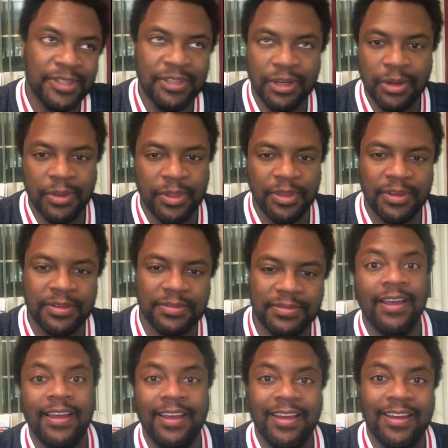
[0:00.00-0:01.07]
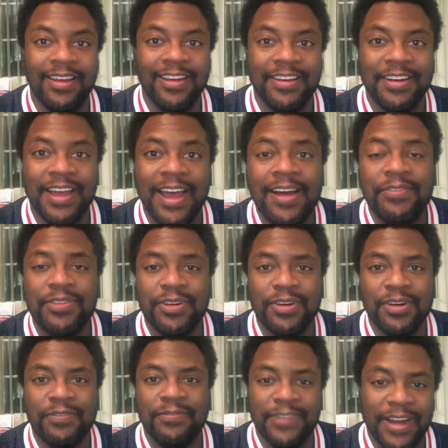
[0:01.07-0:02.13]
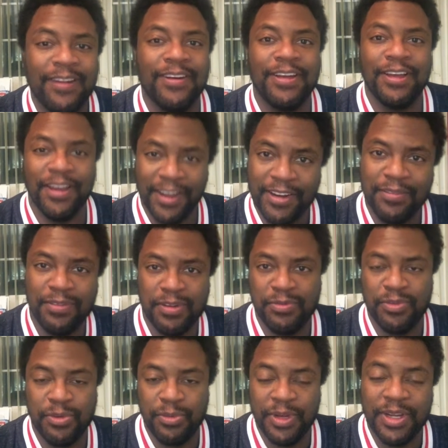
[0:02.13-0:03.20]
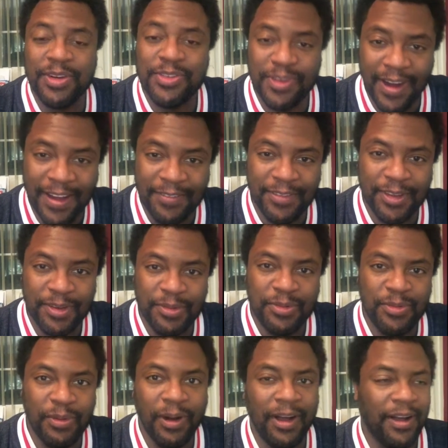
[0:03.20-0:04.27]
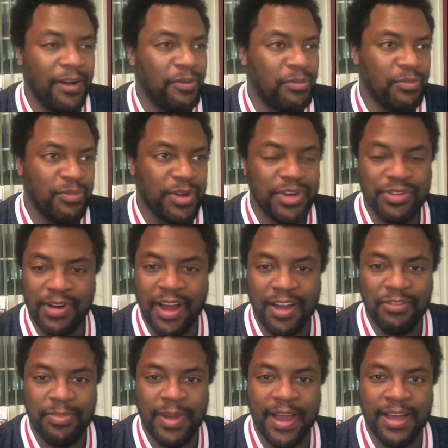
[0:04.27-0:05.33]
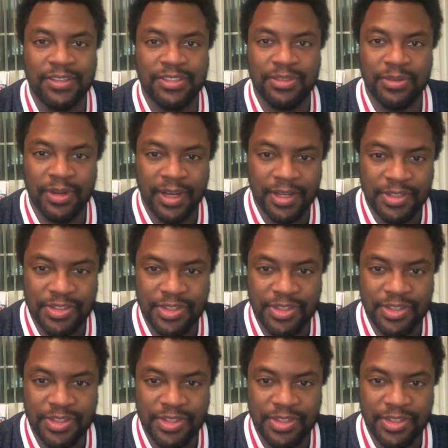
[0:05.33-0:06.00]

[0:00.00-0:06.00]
Deal with it. And after a very uneventful week of driving, we drive back to